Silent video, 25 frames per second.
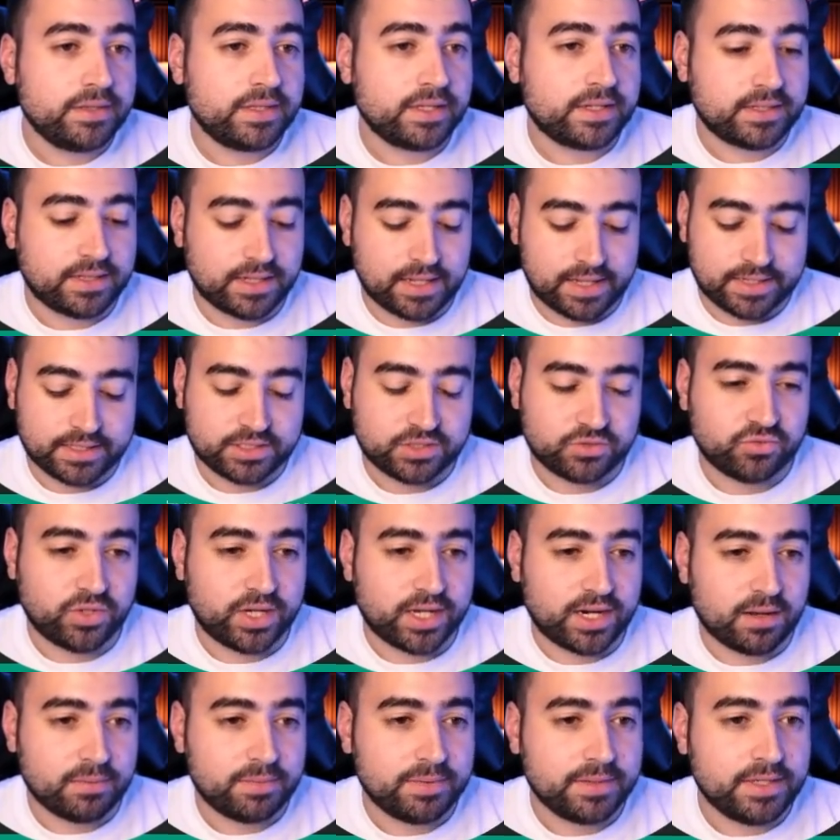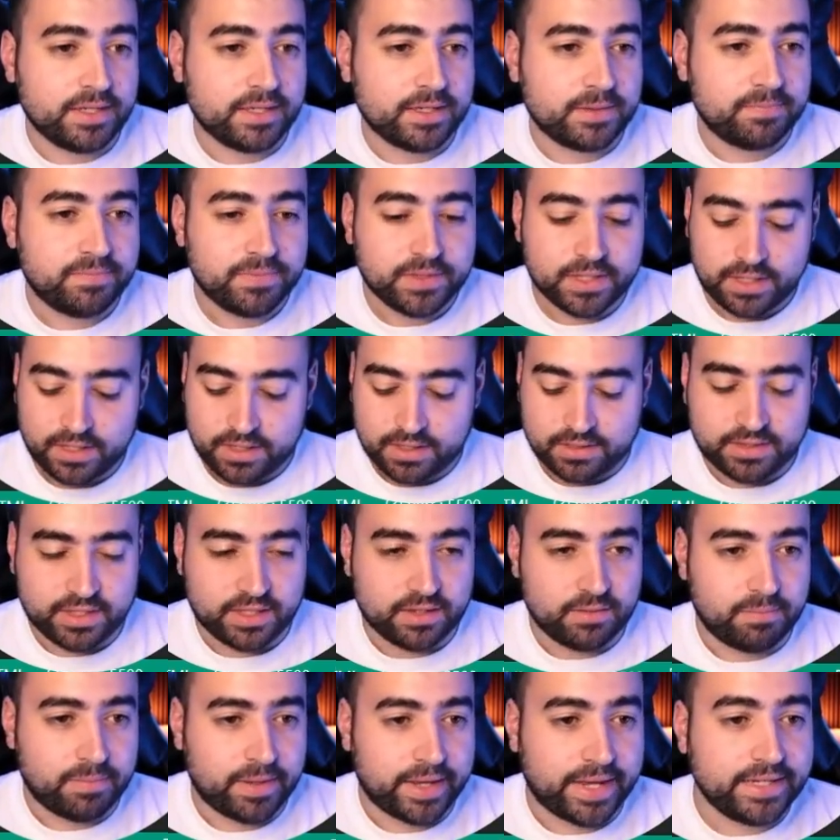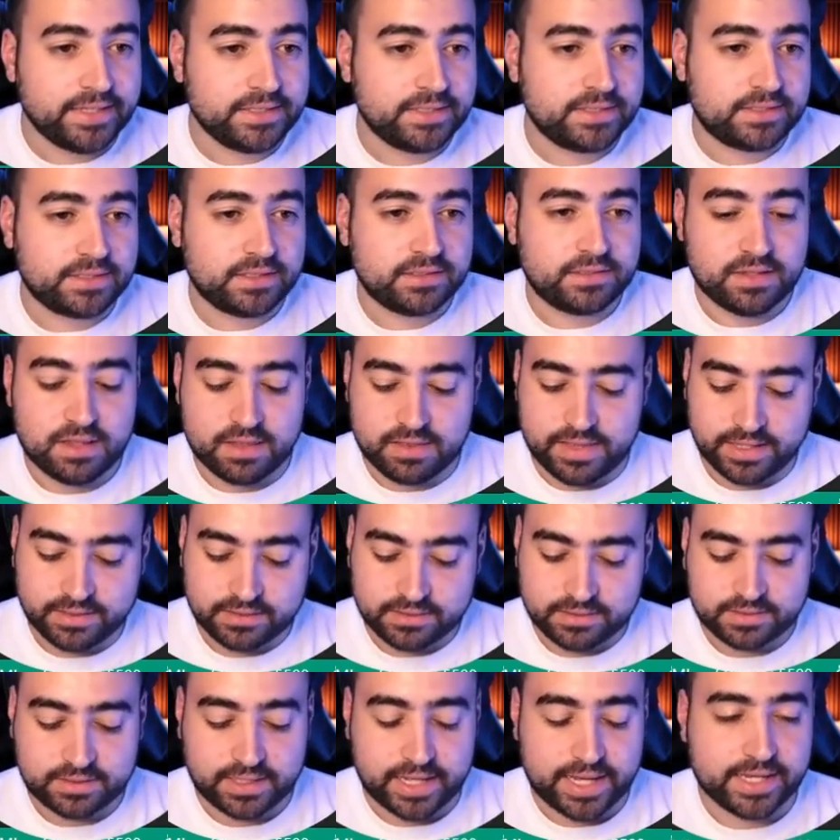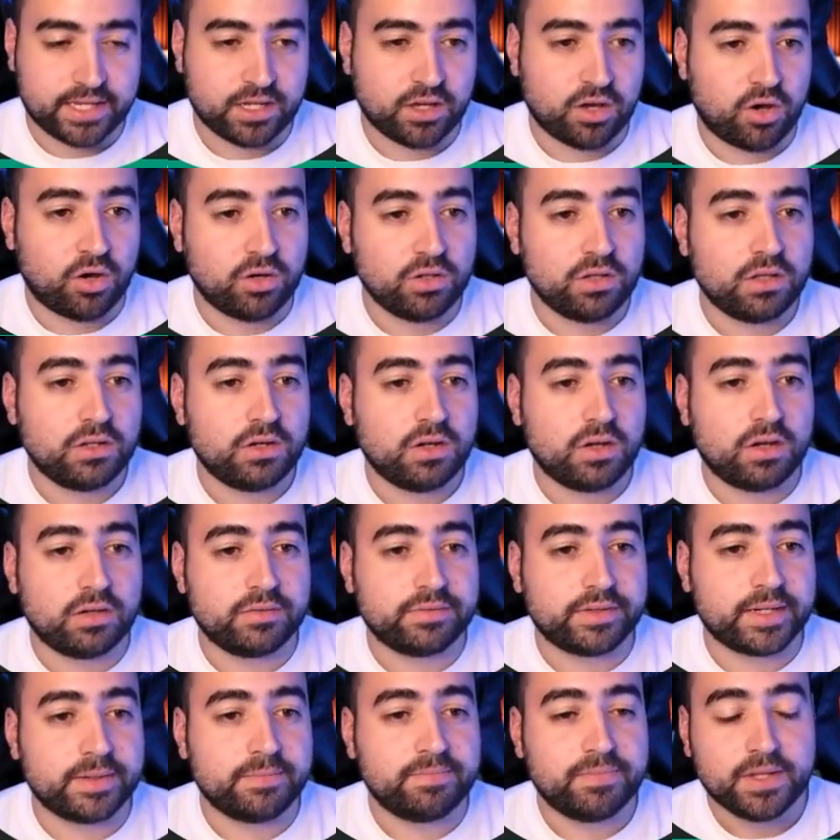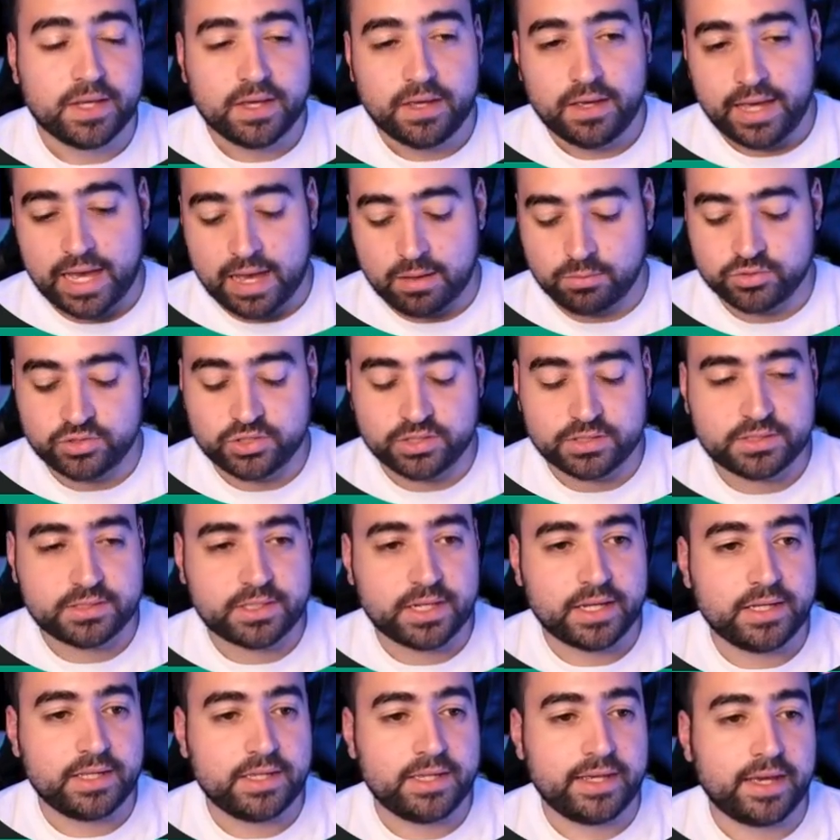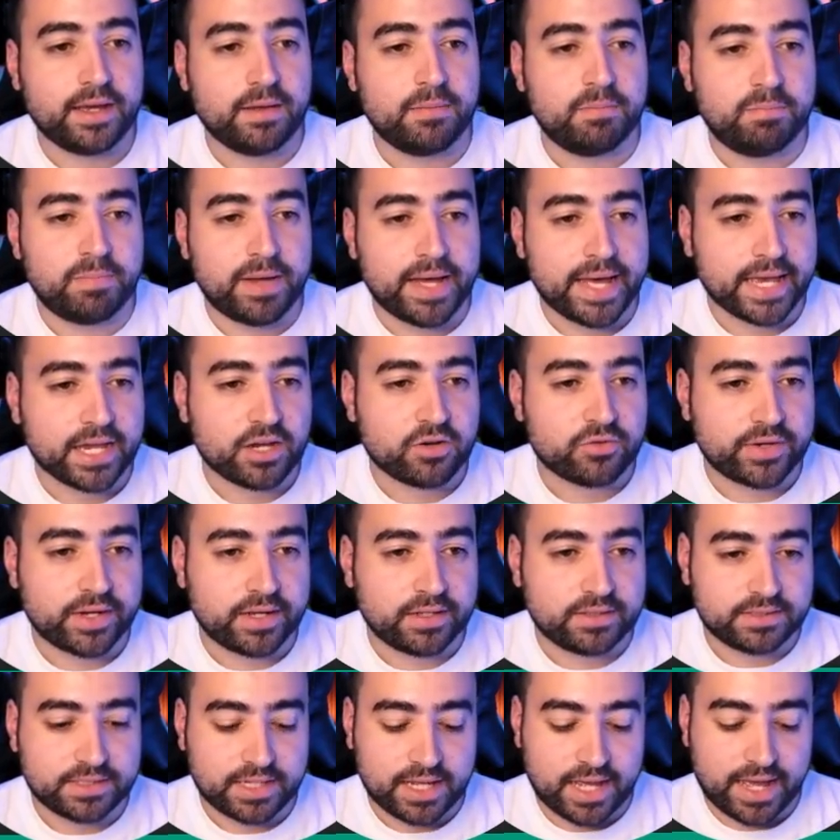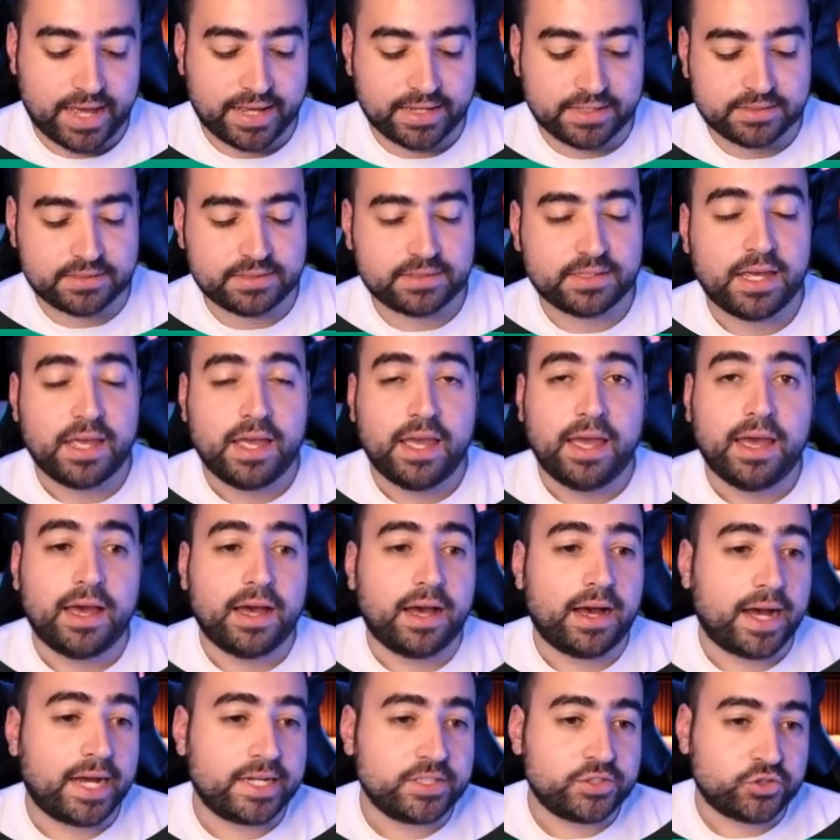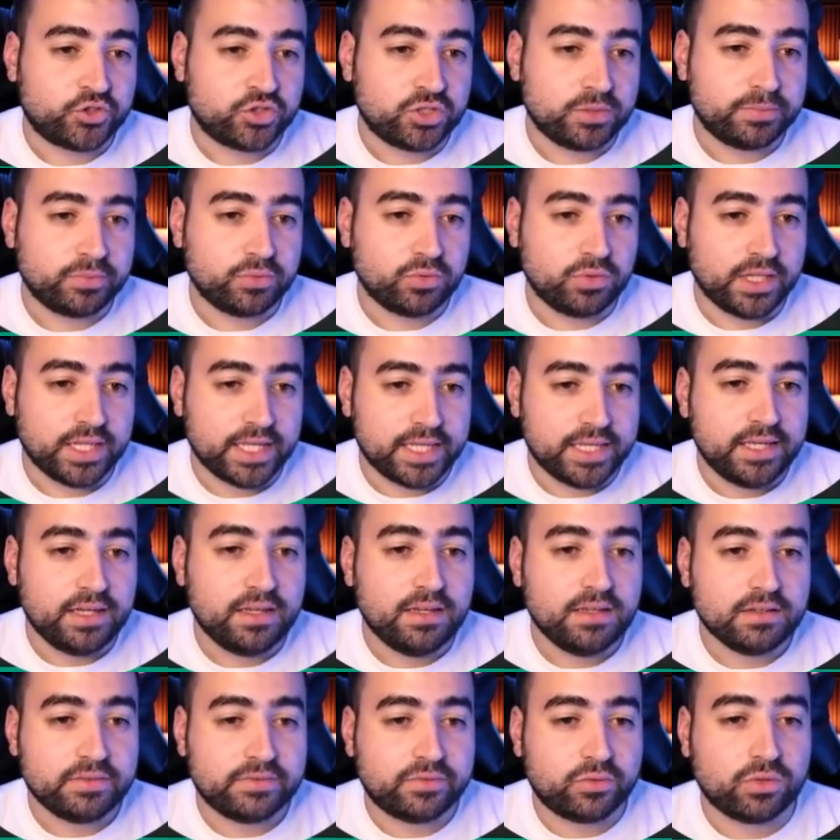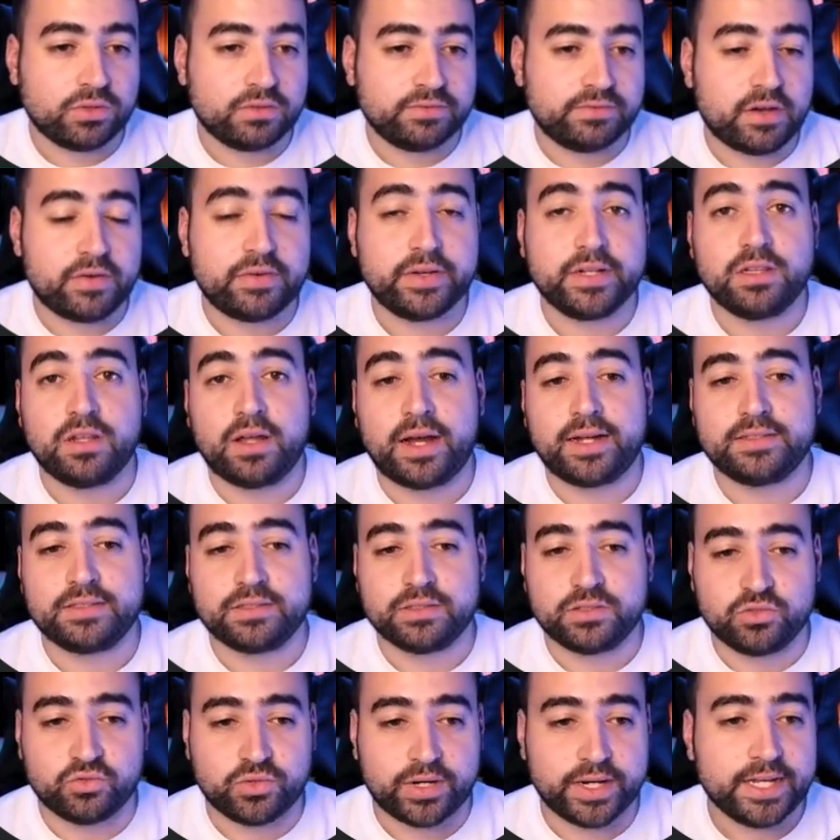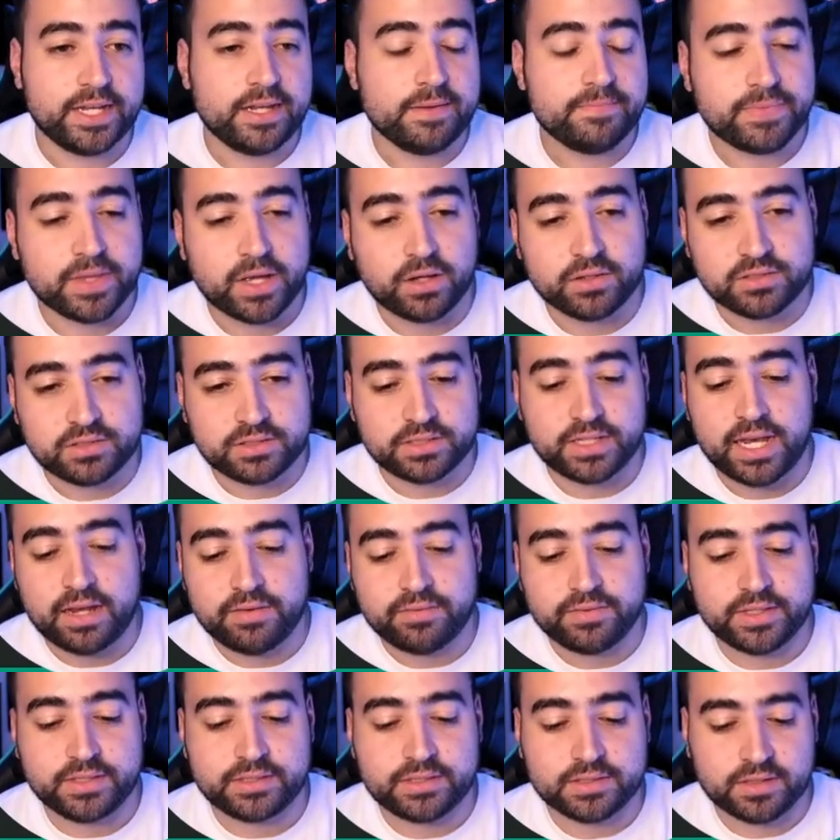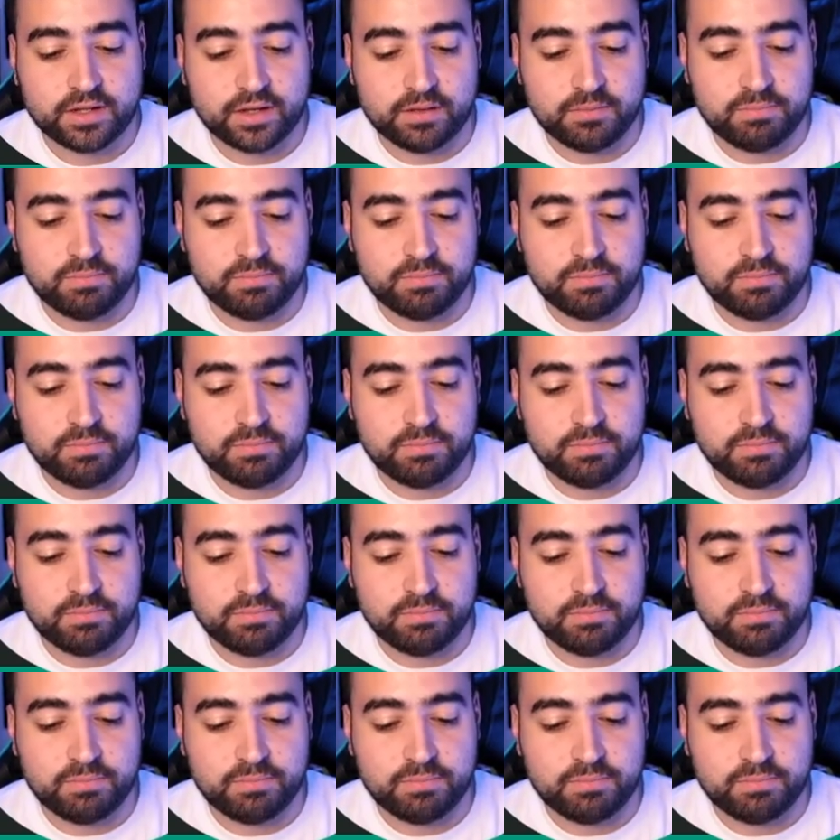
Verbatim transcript: the class right up here then paste it, then say colon hover, and we'll just say here background as uh, triple E for a very light gray. I'll save this, go